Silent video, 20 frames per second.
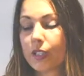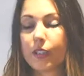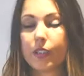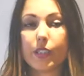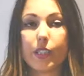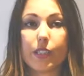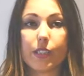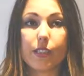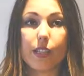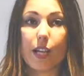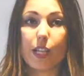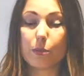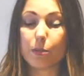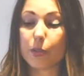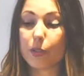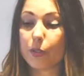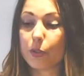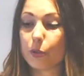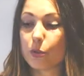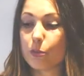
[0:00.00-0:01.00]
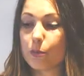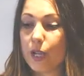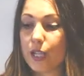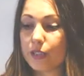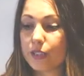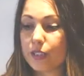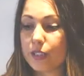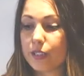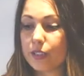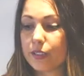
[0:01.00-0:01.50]
This has been
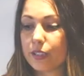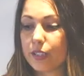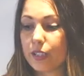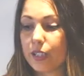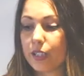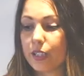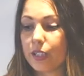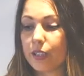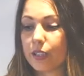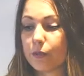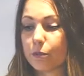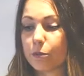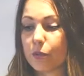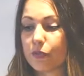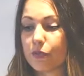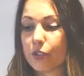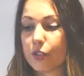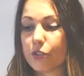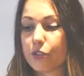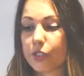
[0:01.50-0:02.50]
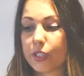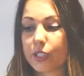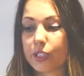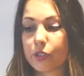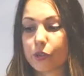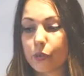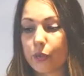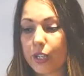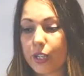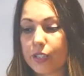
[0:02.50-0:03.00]
documented in
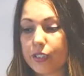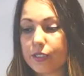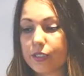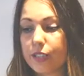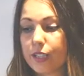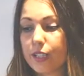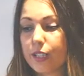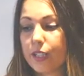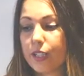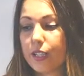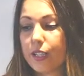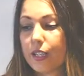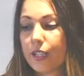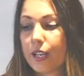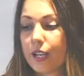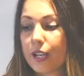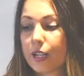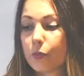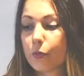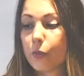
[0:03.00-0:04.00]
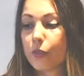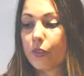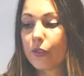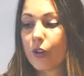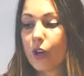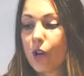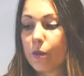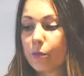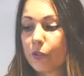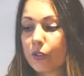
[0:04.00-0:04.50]
morphological traits, and with
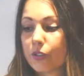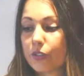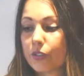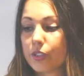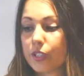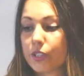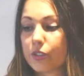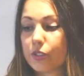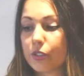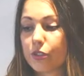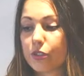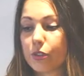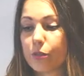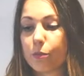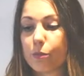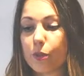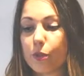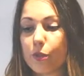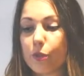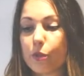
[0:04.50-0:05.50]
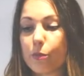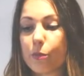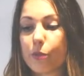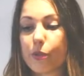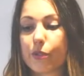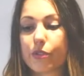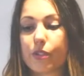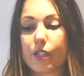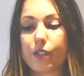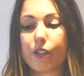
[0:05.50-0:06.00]
Homo, there is also more
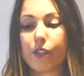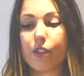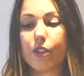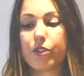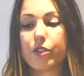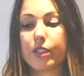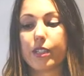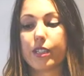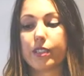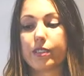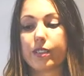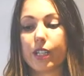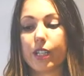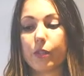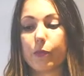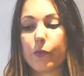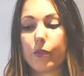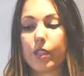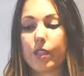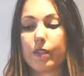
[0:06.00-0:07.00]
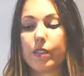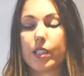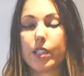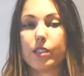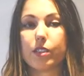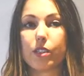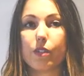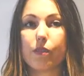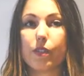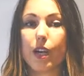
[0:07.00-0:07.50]
numerous archaeological sites with
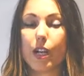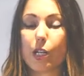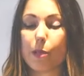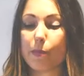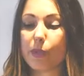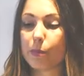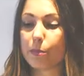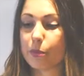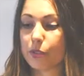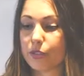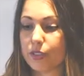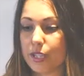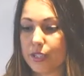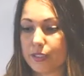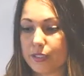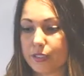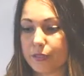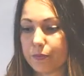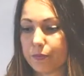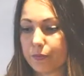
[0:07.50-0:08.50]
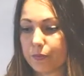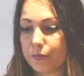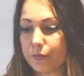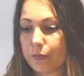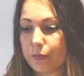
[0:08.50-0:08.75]
evidence of animal processing.